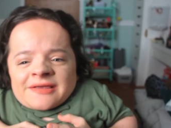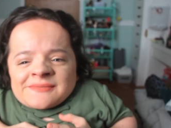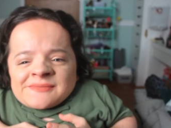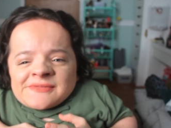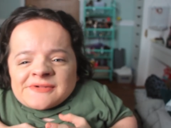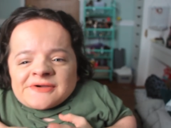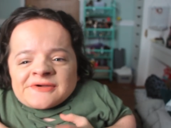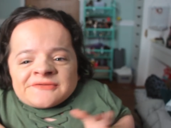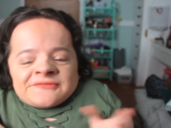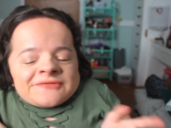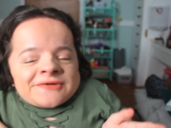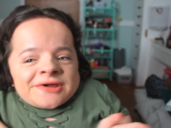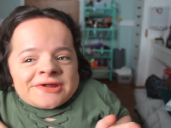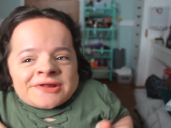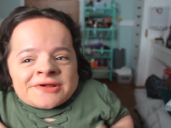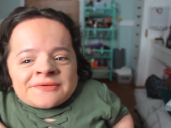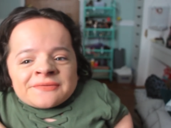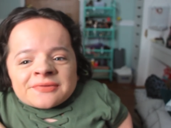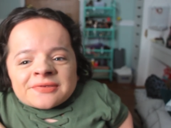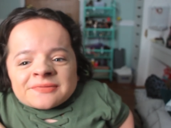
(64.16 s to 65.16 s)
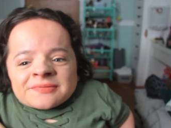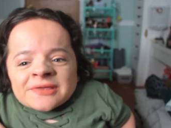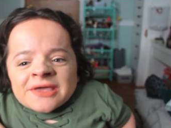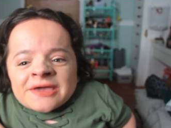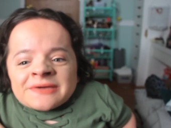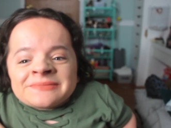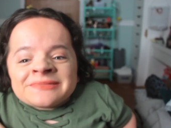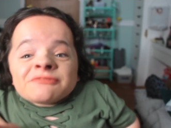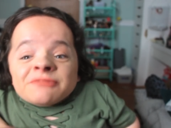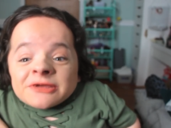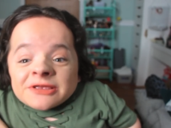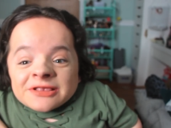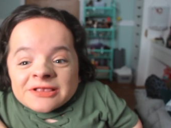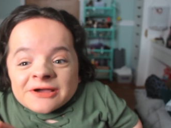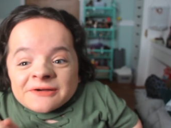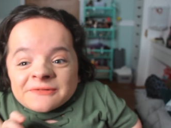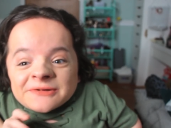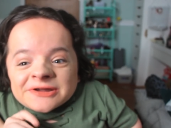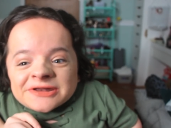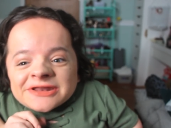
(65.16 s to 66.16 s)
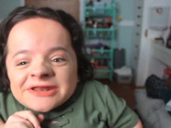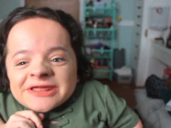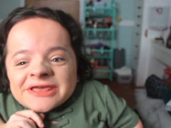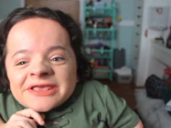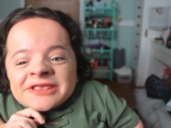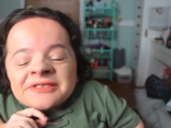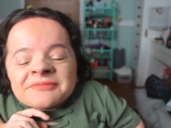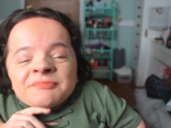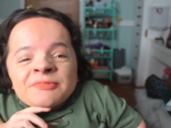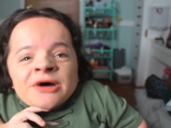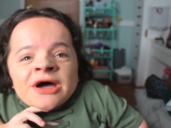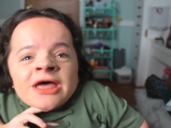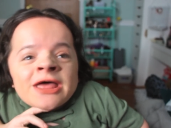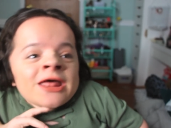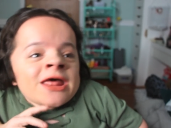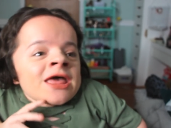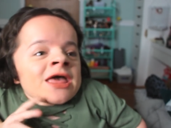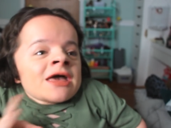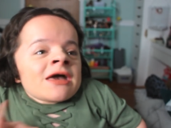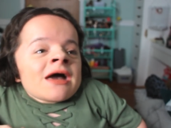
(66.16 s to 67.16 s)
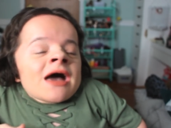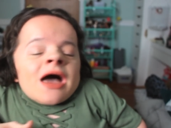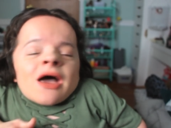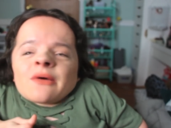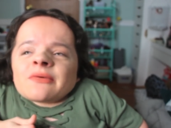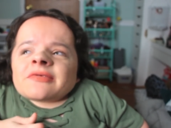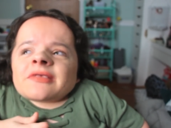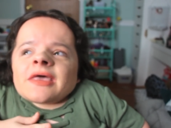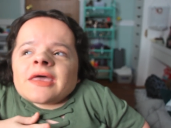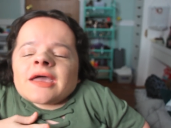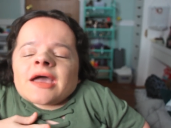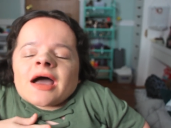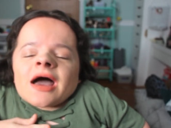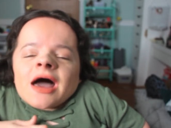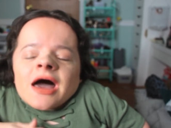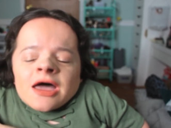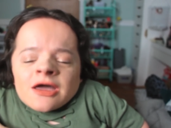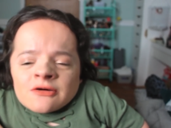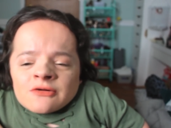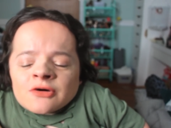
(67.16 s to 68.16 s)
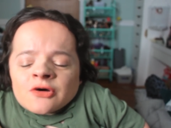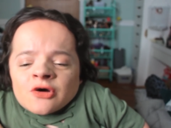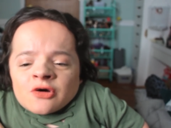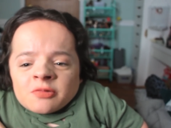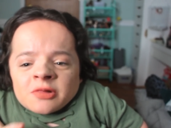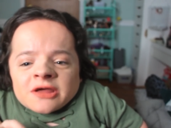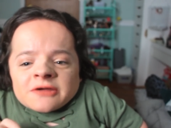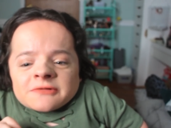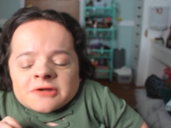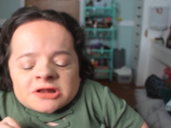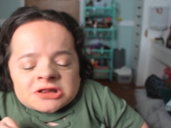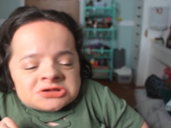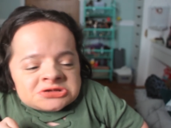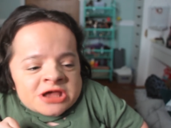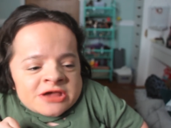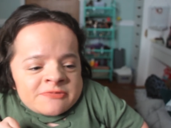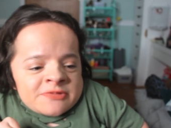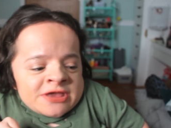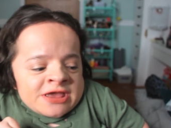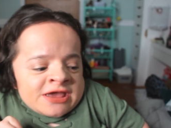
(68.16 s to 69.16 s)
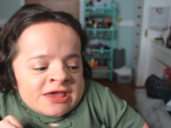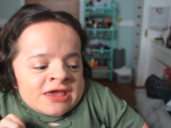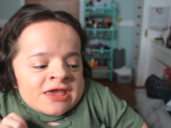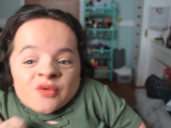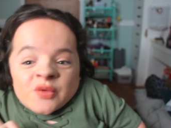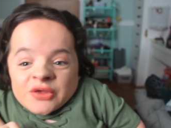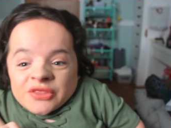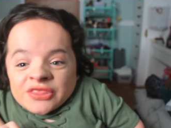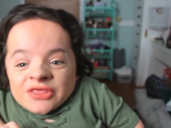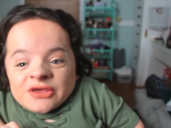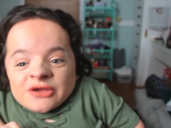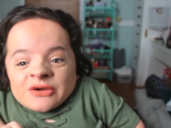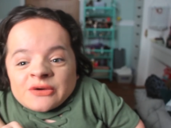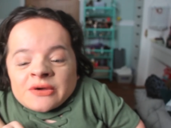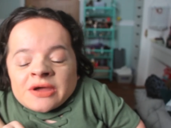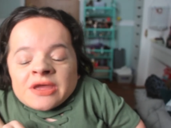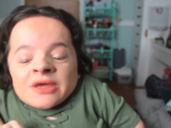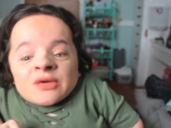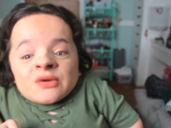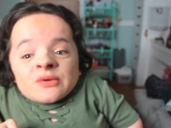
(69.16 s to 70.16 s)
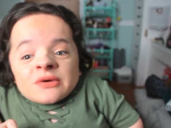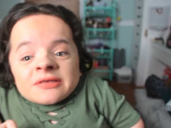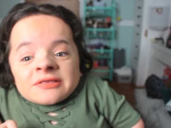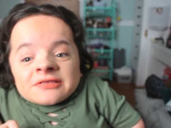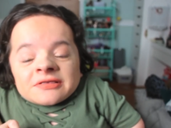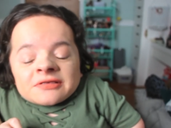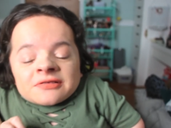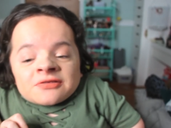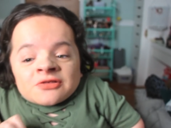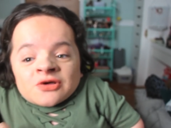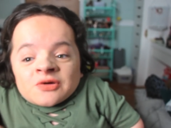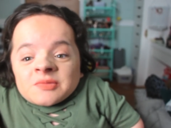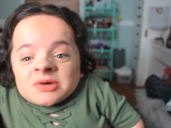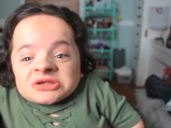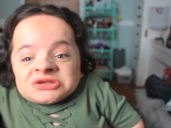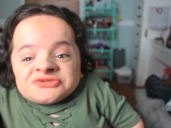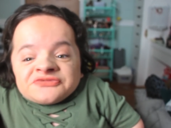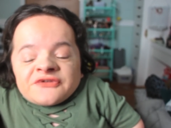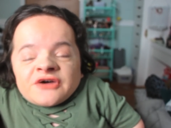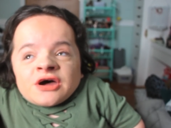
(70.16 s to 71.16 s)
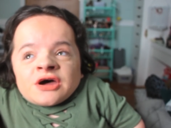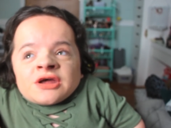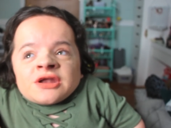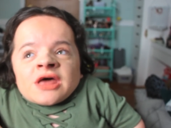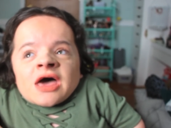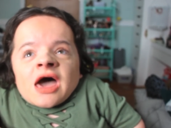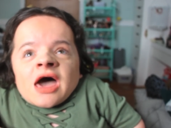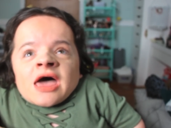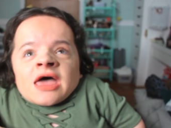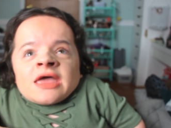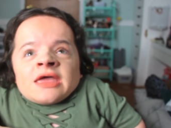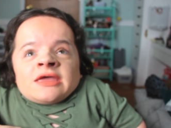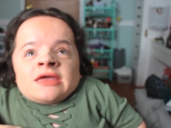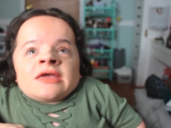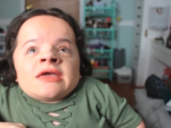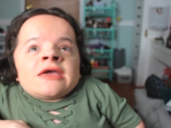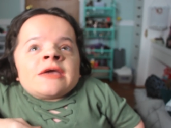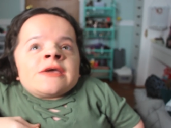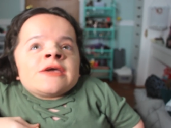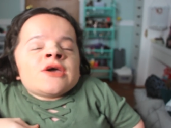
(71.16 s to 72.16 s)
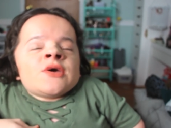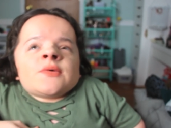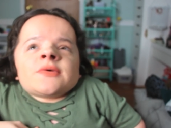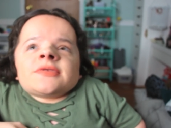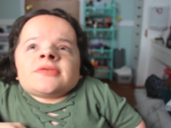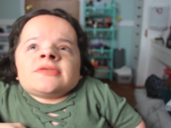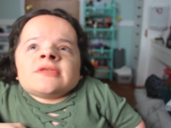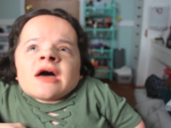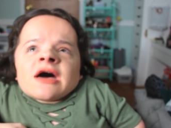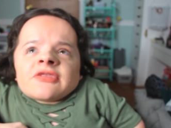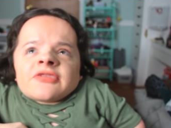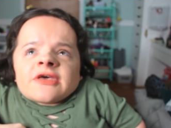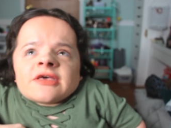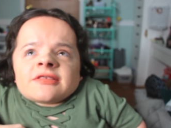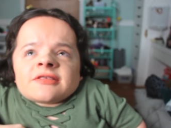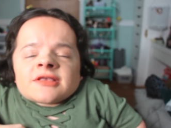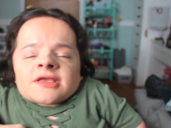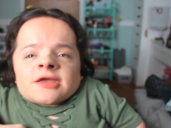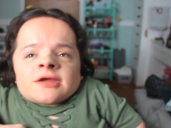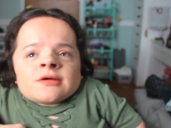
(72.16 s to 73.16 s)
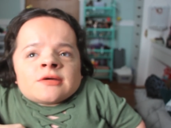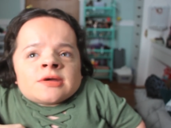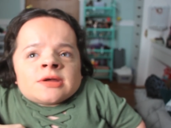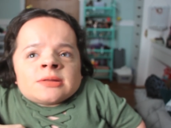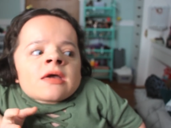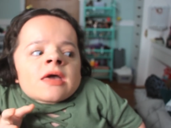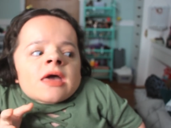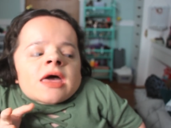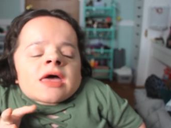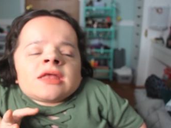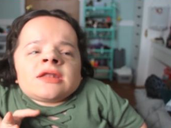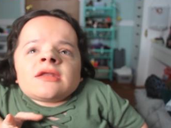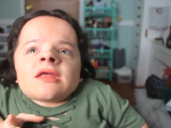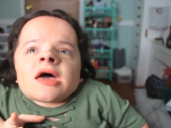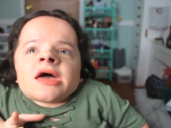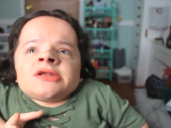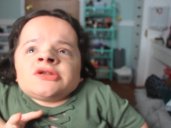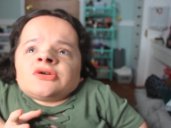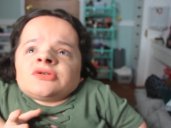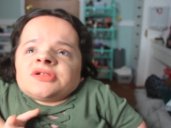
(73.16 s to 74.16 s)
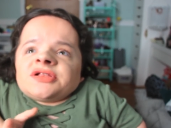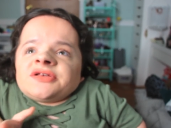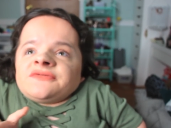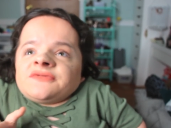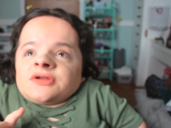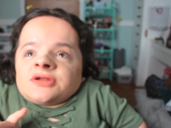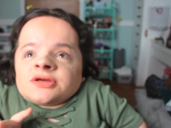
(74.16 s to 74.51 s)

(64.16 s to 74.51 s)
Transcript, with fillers: I'm afraid of sometimes, depends on what it is, but I was like, I will go Black Friday shopping with you. It was so much fun. I, it was not that scary. And I don't live in